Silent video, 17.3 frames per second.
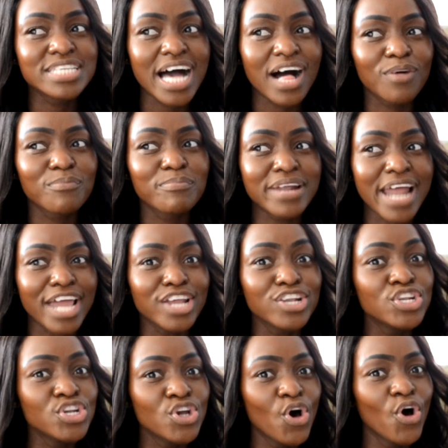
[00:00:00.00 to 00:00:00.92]
dumb, but
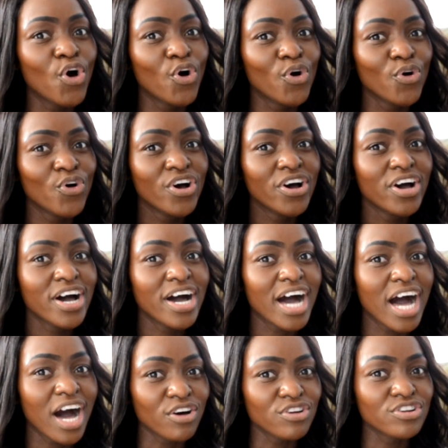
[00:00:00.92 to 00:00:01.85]
I know
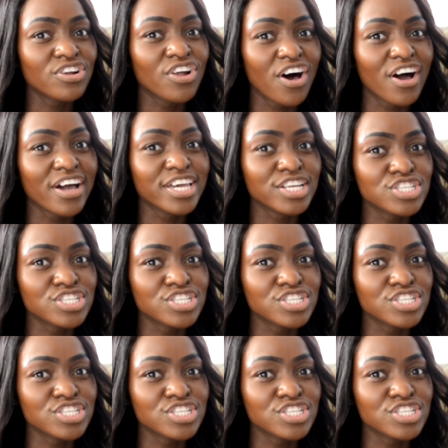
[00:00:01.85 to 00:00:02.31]
how long